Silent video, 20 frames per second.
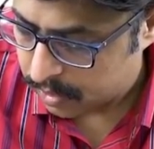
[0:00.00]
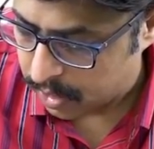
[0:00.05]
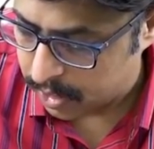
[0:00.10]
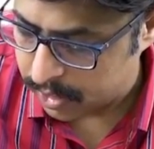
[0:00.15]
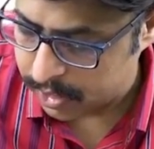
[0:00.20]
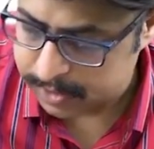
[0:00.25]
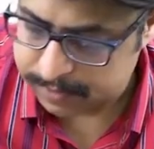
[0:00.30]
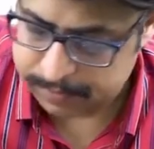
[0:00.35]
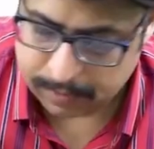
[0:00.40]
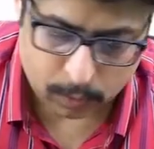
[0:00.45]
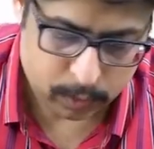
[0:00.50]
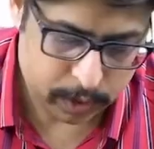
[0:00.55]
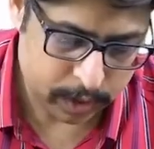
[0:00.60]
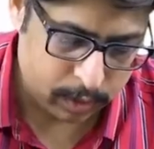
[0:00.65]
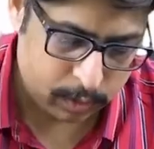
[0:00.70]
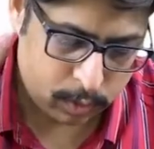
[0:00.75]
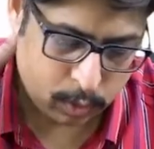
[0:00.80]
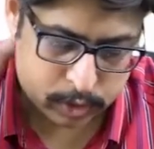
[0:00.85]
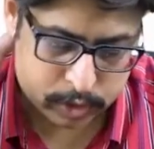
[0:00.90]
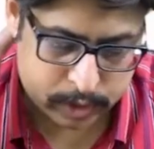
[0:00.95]
It is found
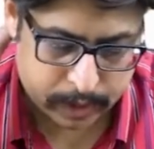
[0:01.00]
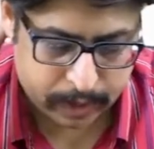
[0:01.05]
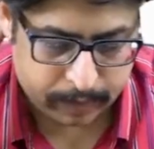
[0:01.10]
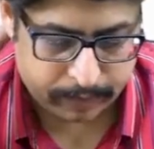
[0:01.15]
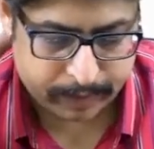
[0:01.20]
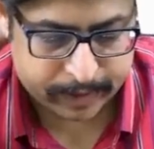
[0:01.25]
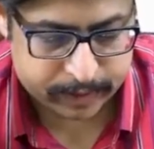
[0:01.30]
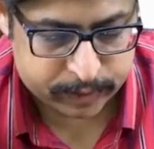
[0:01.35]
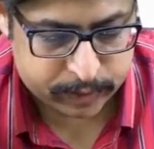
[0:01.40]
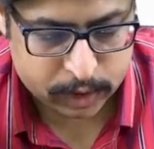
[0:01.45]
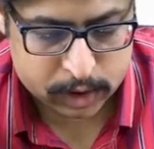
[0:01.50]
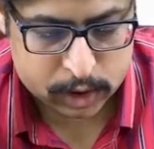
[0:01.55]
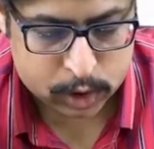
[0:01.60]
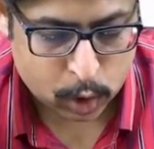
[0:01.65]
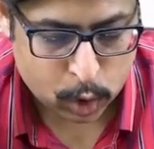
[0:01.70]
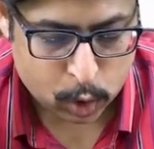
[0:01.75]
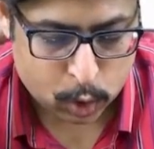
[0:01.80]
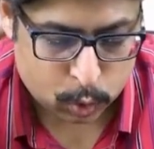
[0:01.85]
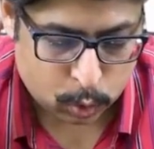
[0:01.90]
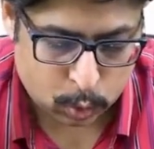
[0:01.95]
in those individuals
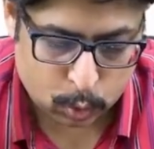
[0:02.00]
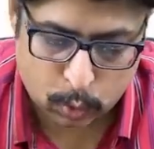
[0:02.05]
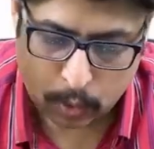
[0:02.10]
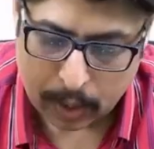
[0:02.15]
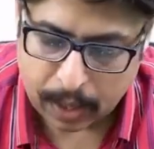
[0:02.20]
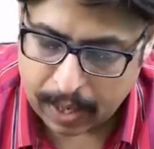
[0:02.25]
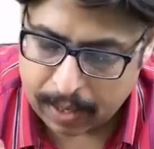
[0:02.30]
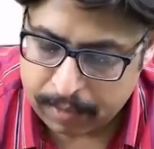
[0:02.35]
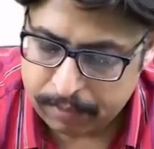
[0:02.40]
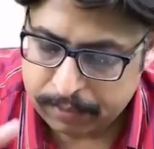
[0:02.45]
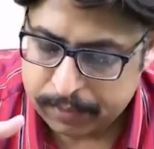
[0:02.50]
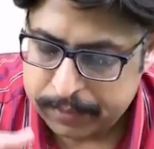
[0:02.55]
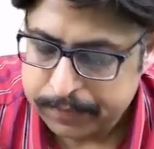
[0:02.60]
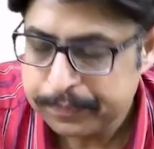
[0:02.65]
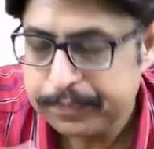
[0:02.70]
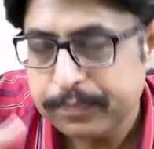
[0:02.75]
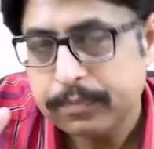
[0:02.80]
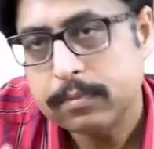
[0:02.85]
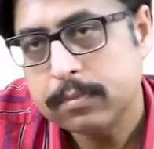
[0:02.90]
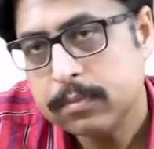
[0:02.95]
who have
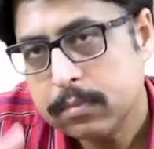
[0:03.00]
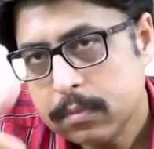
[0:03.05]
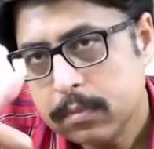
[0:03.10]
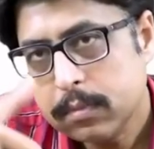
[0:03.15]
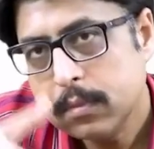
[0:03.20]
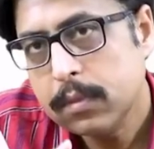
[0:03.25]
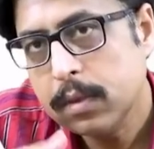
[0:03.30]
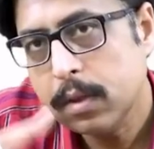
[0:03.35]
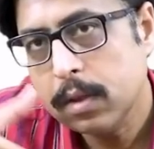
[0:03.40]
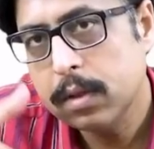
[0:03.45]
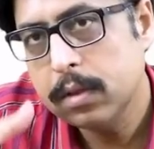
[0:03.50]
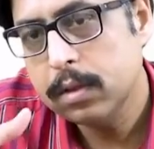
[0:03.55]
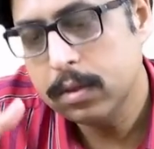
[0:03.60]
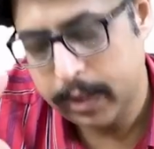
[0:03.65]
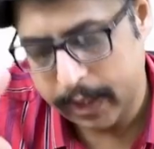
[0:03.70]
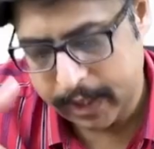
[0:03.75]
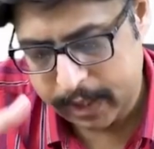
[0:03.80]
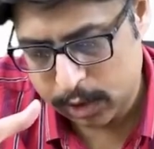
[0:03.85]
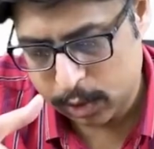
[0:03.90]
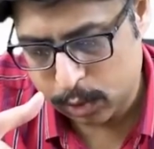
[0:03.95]

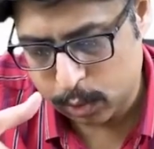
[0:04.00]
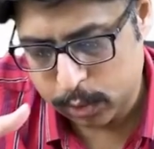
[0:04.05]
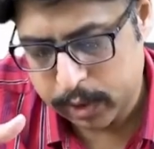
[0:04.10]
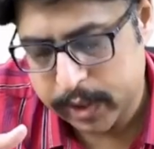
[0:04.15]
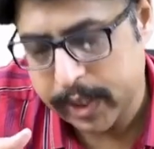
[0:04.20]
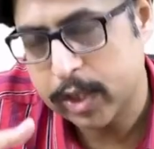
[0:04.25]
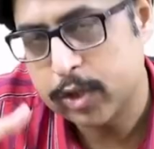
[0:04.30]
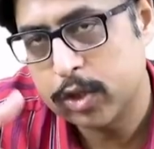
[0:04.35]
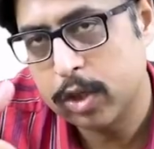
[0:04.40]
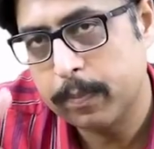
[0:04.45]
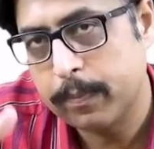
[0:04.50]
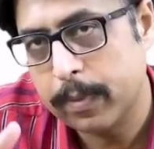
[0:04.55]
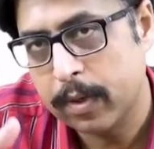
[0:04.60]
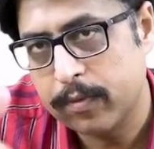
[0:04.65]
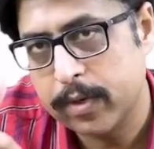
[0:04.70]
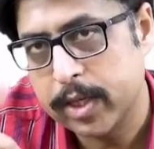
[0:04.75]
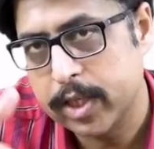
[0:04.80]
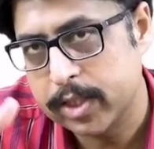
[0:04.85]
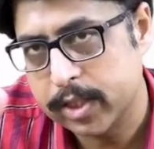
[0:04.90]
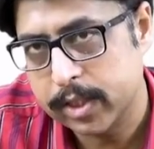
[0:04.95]
these two sexual
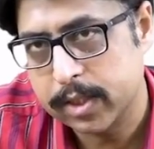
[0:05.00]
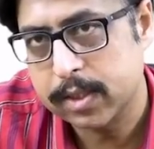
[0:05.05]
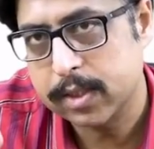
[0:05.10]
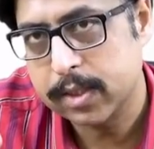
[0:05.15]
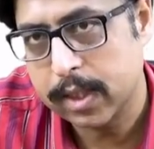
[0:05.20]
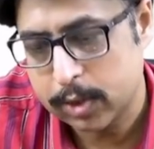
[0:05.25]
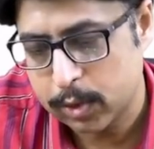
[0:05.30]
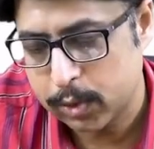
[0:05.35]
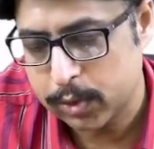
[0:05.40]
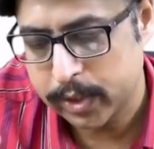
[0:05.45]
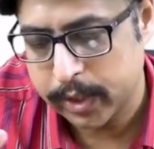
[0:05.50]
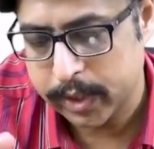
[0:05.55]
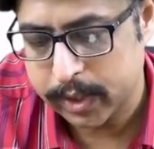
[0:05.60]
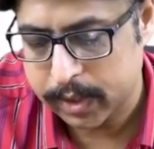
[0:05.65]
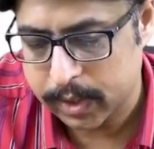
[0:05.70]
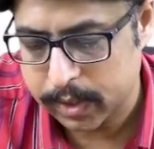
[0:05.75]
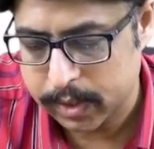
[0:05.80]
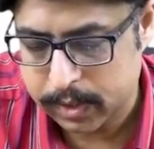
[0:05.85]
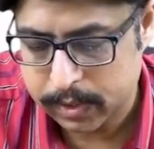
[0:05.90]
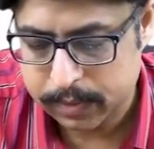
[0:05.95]
perversions
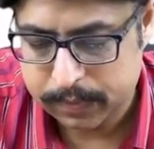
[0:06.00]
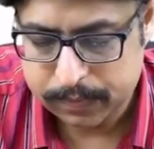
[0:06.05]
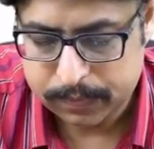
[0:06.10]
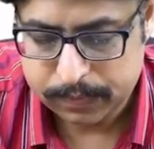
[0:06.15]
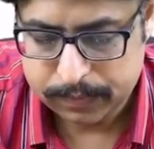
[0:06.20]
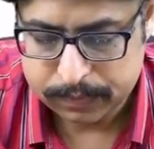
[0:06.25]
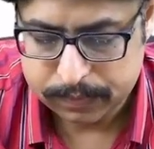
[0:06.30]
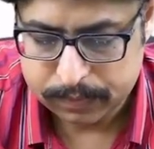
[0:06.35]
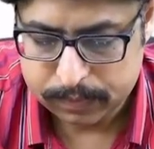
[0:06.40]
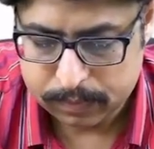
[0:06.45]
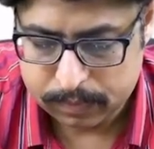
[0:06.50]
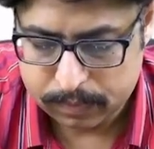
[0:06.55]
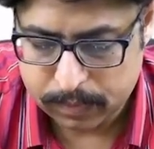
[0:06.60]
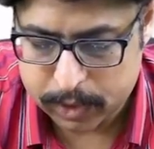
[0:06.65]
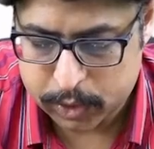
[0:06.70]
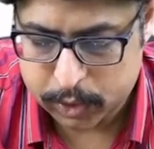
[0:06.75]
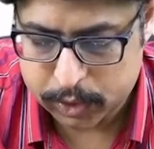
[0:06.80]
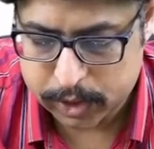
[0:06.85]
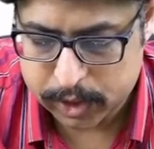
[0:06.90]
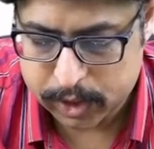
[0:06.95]
associated.
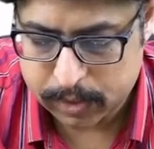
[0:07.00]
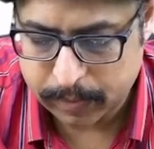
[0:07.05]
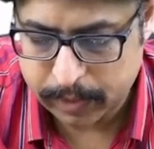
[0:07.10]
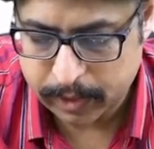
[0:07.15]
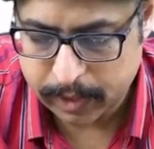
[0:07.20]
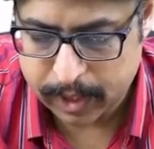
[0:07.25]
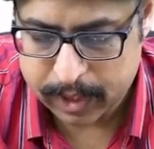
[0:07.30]
Masochism and